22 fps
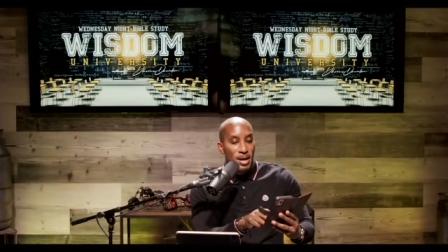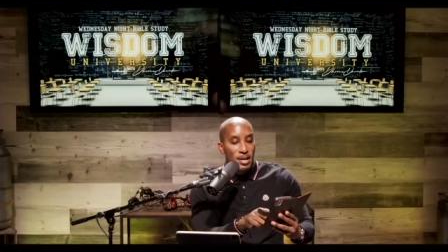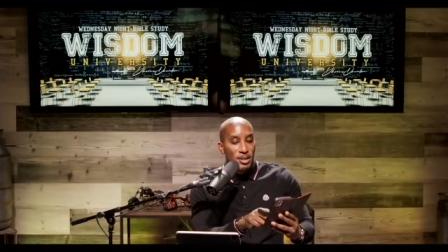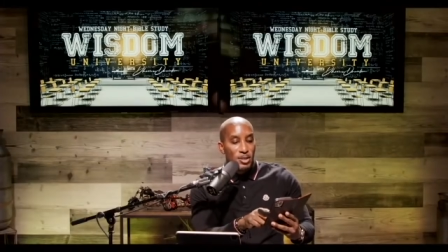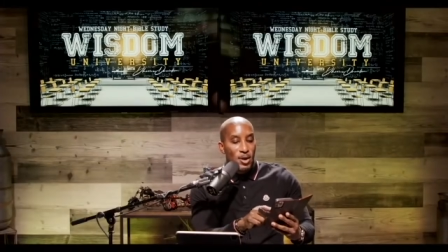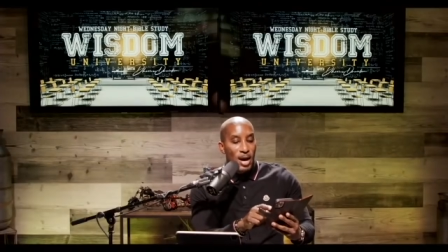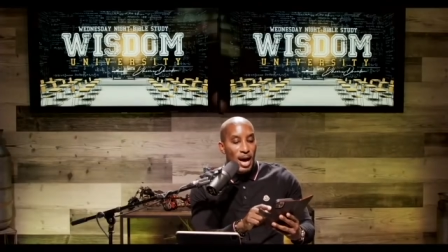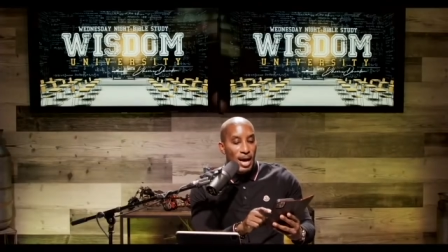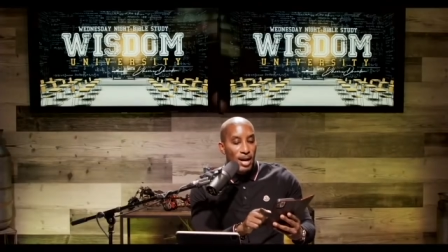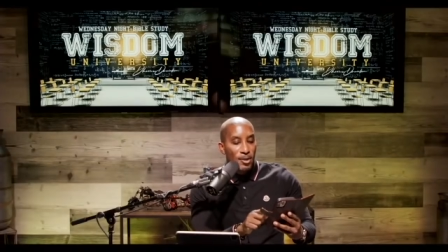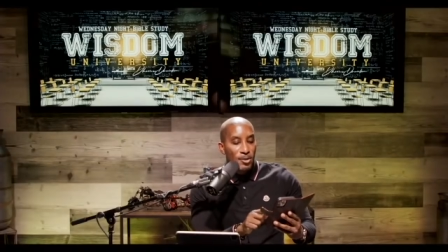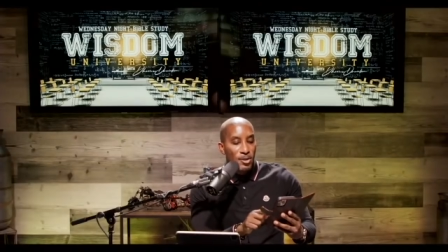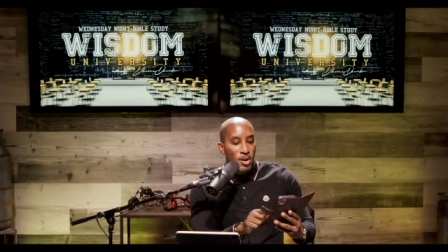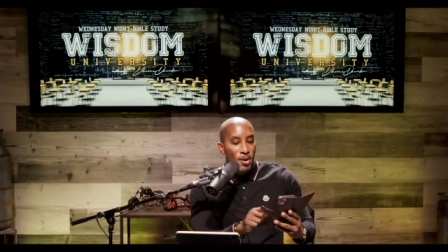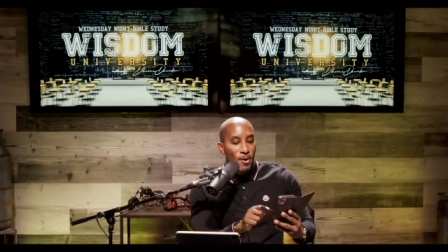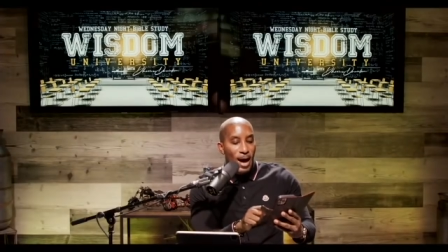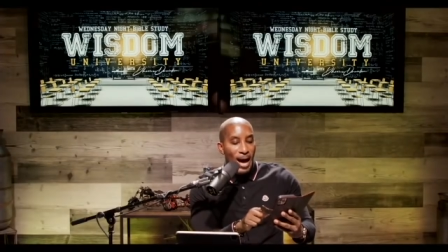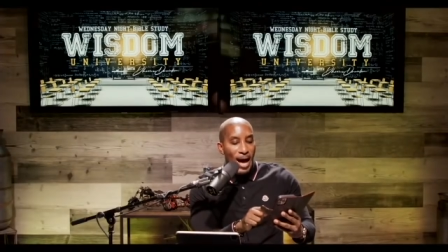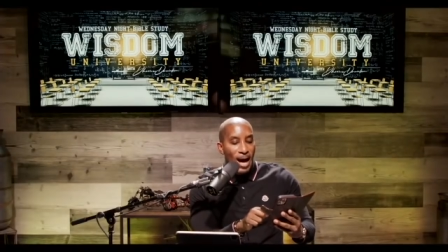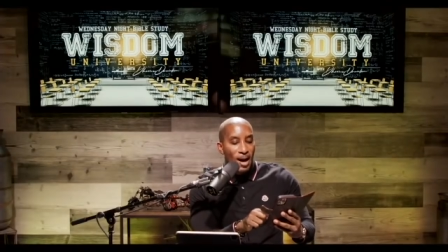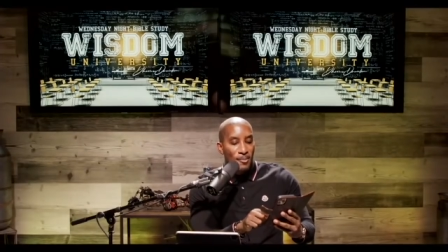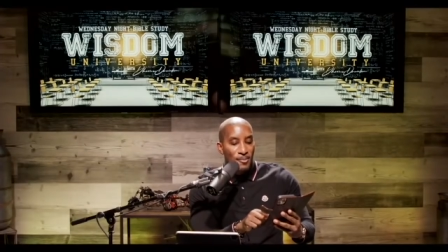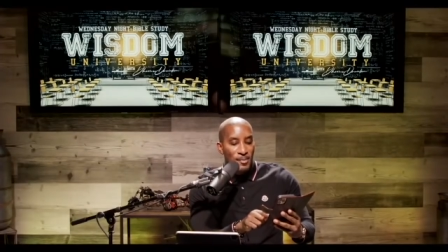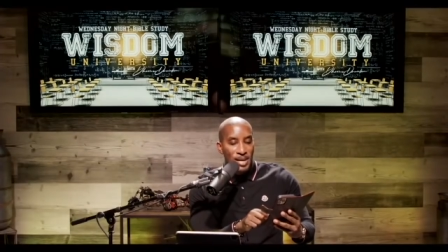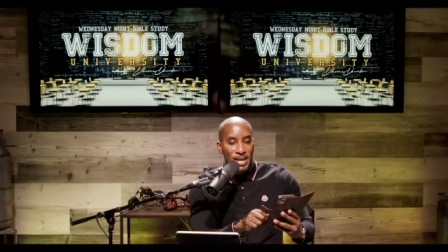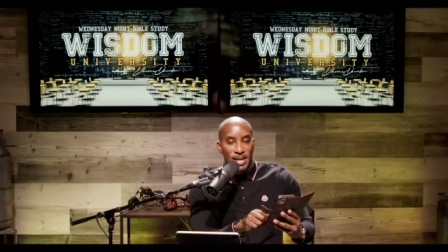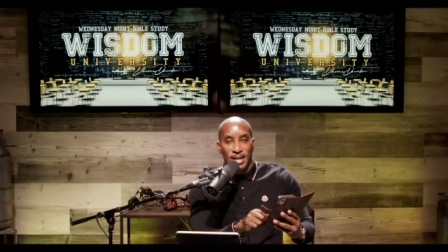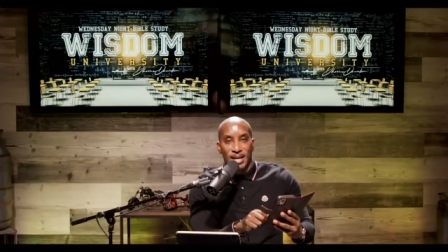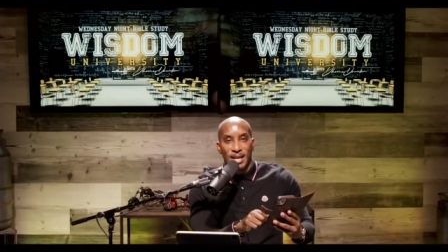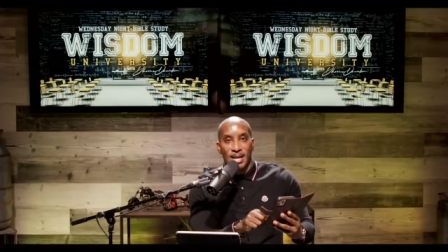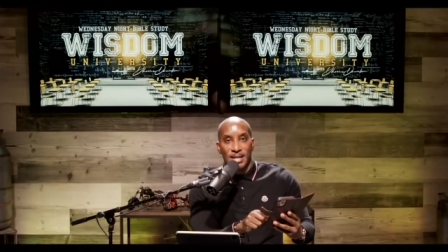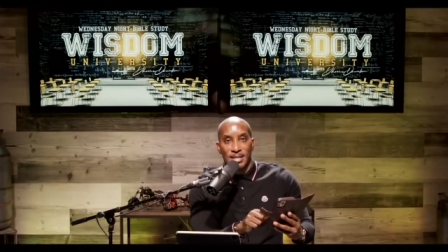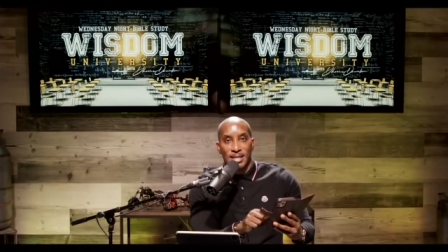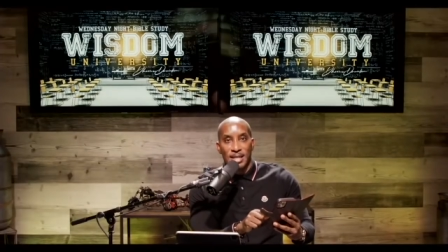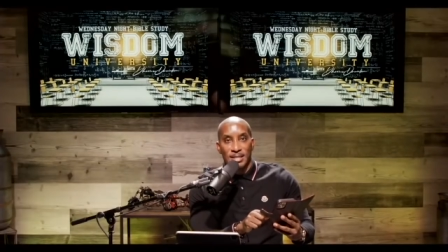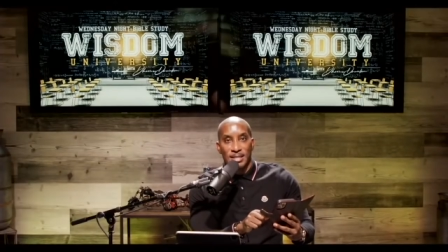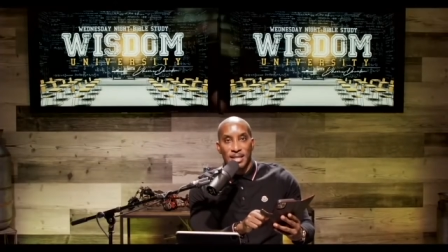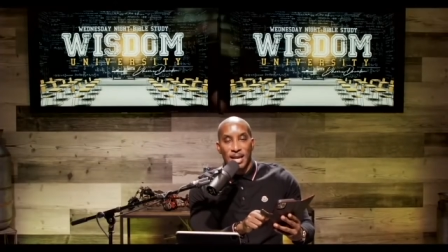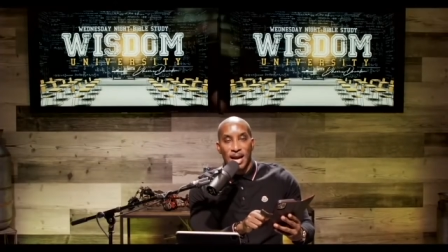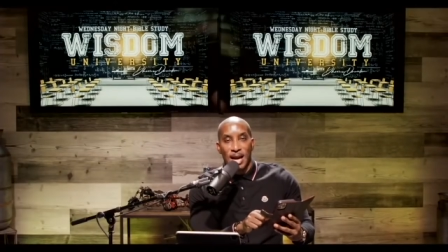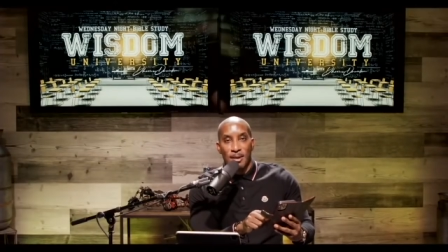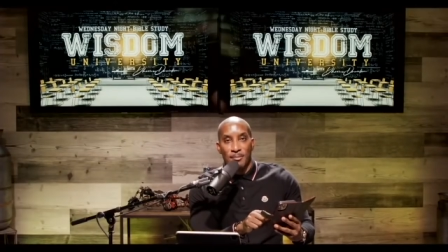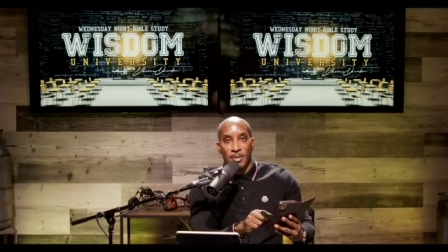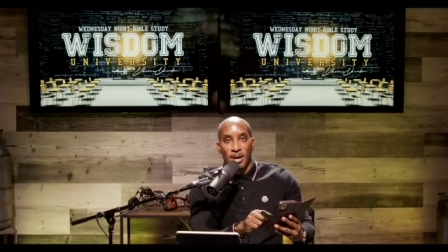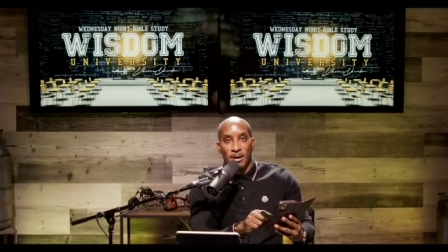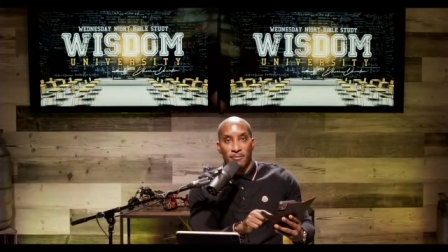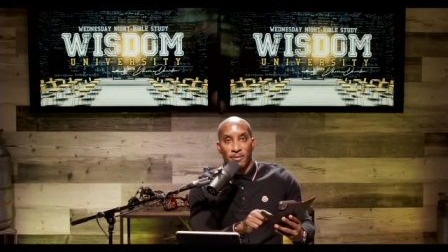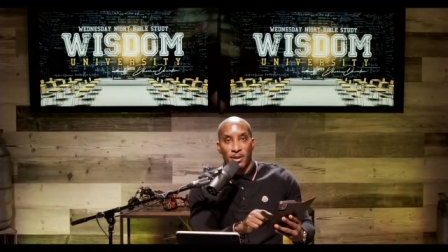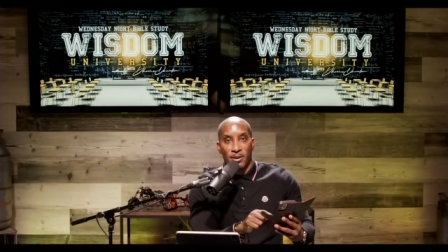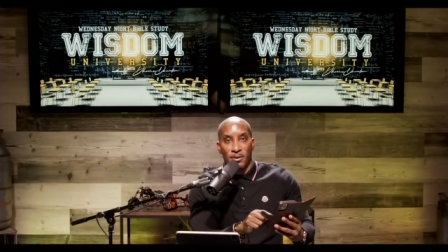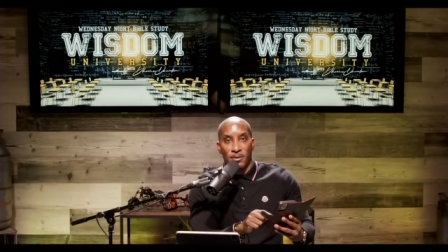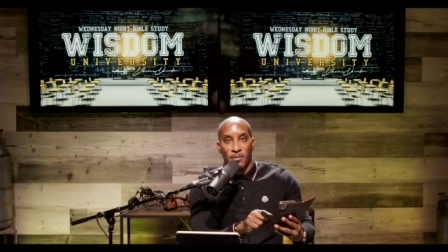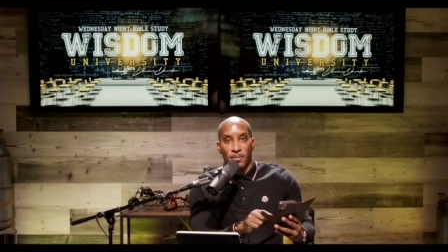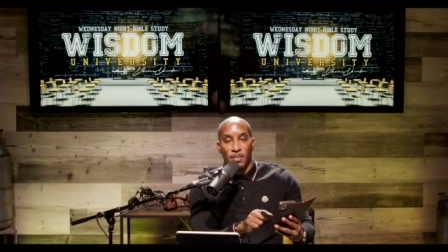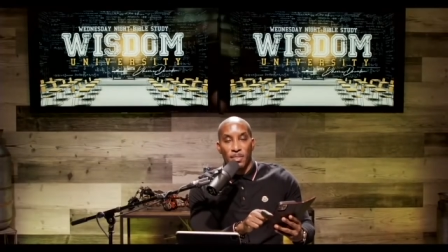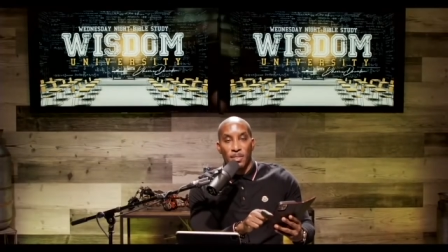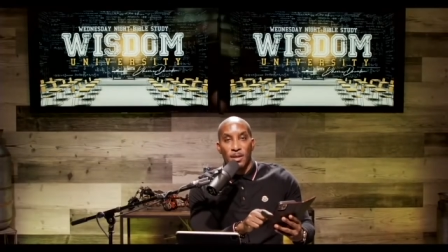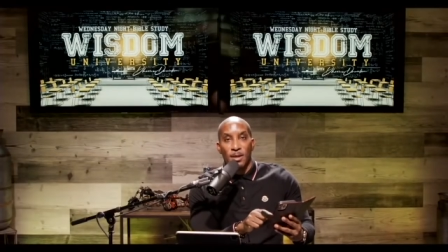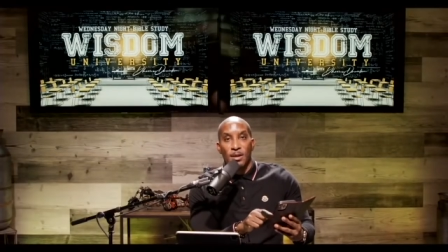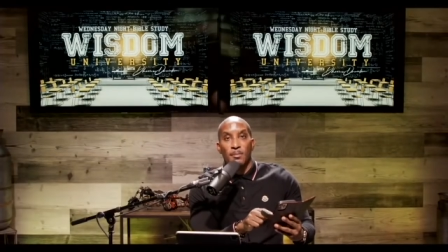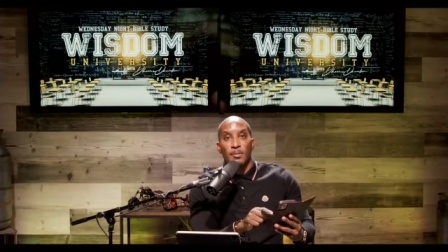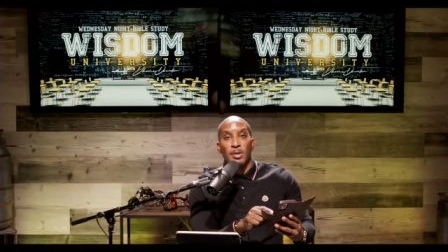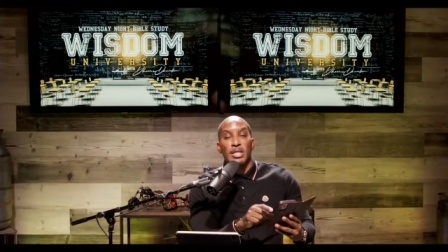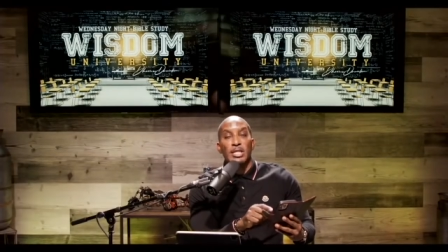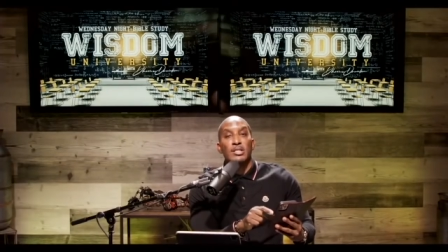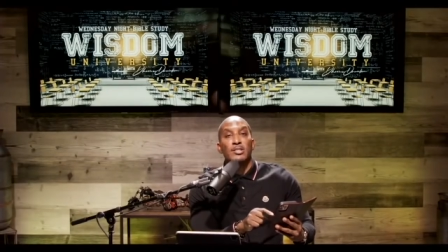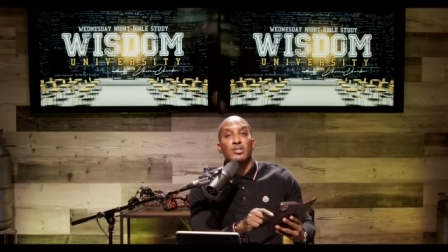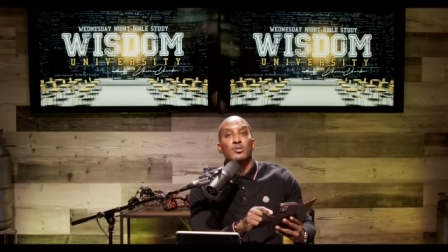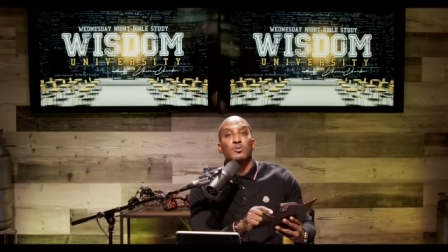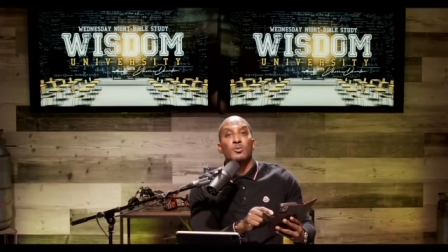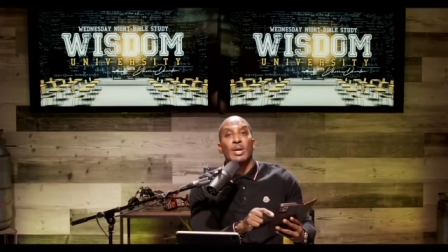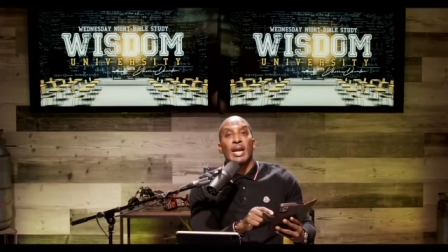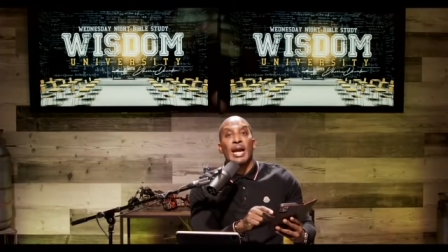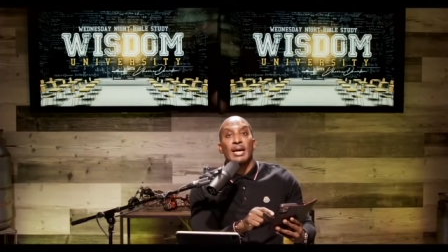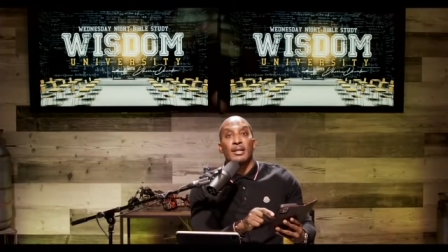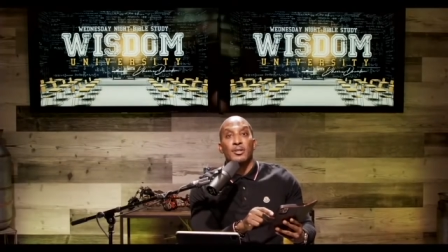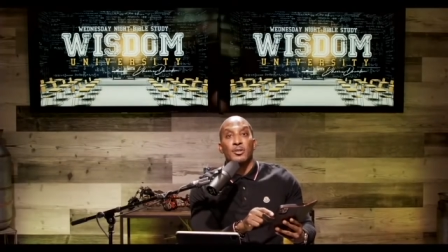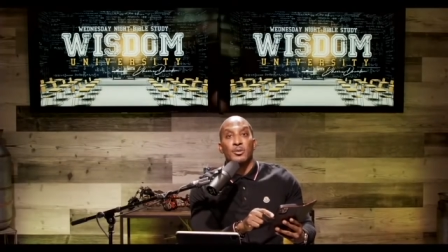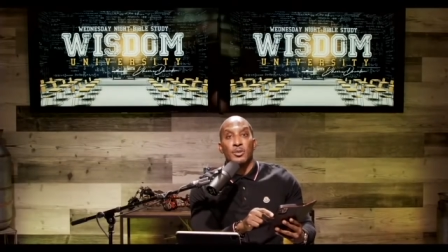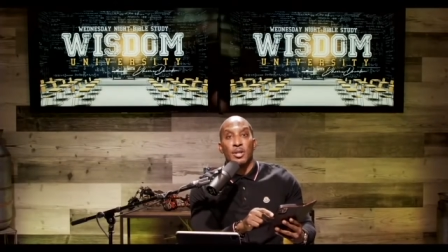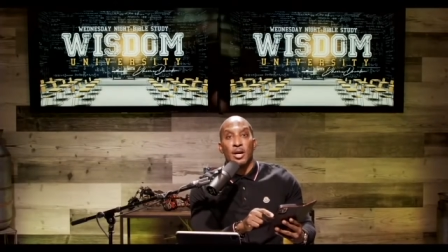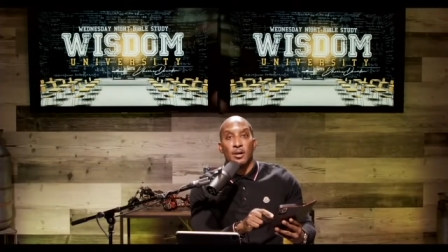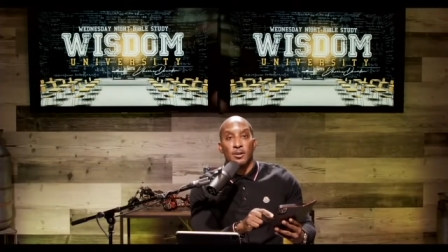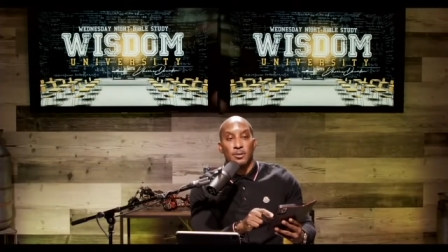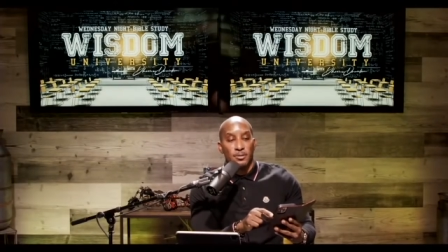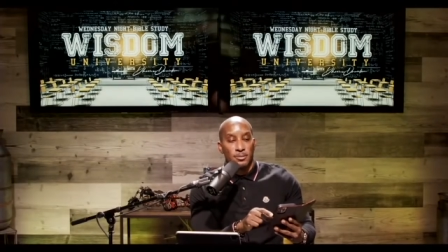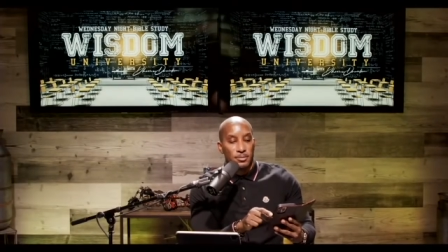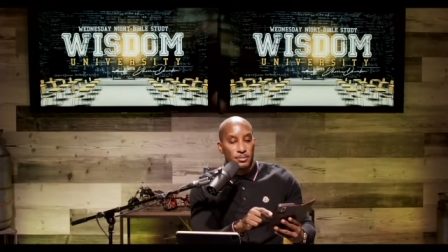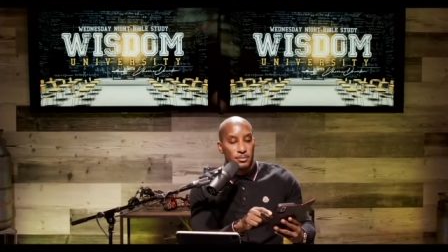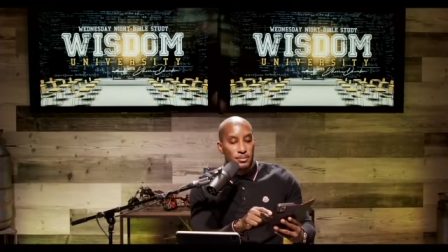So I don't know how many contacts I got in my phone, but this is what I do know.